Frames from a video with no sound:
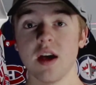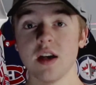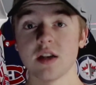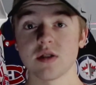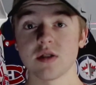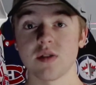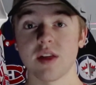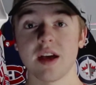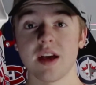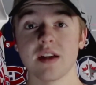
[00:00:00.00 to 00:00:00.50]

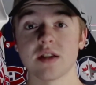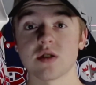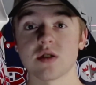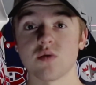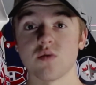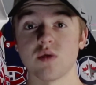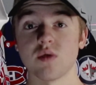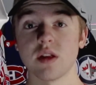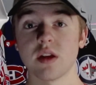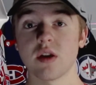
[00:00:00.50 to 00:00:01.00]
So that is a
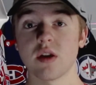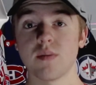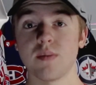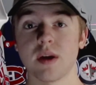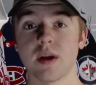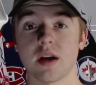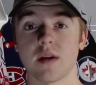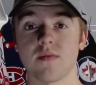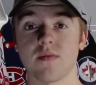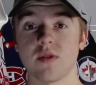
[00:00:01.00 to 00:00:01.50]
really good
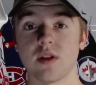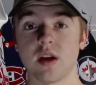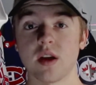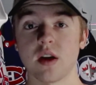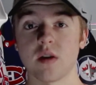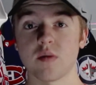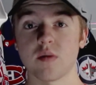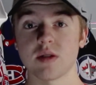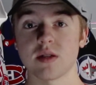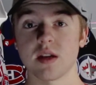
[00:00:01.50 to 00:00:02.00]
pickup for the
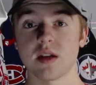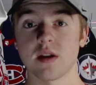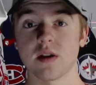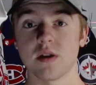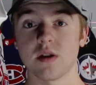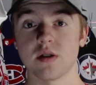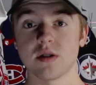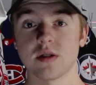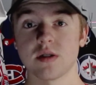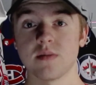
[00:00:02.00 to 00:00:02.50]
Ottawa
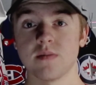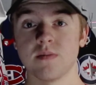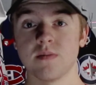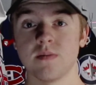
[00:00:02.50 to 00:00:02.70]
Senators.